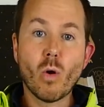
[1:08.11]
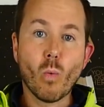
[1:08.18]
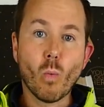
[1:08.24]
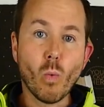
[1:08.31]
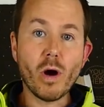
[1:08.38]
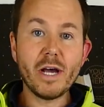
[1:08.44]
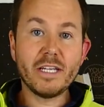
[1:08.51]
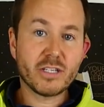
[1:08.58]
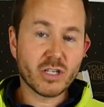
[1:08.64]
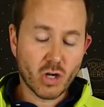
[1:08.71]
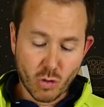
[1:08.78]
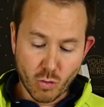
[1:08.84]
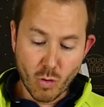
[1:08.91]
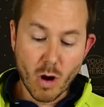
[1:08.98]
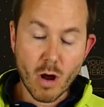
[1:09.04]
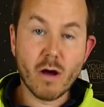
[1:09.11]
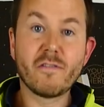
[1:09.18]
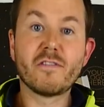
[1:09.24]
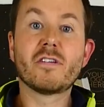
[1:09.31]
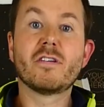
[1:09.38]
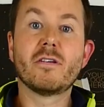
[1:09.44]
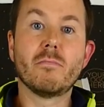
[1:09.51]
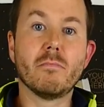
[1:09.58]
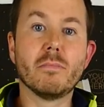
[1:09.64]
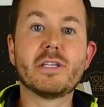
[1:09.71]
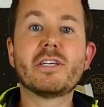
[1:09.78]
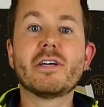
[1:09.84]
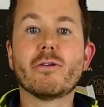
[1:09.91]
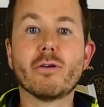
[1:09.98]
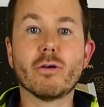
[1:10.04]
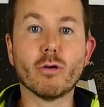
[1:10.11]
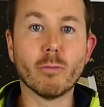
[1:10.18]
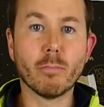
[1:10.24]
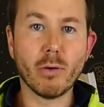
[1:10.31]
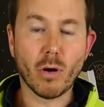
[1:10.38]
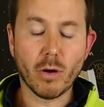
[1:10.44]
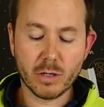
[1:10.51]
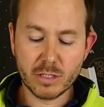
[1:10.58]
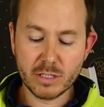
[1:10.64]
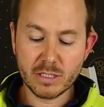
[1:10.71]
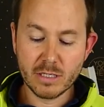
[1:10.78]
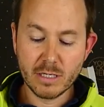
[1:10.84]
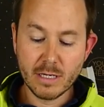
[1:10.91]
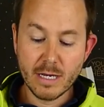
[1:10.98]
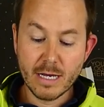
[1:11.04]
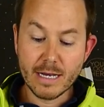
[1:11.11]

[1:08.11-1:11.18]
white craft material box.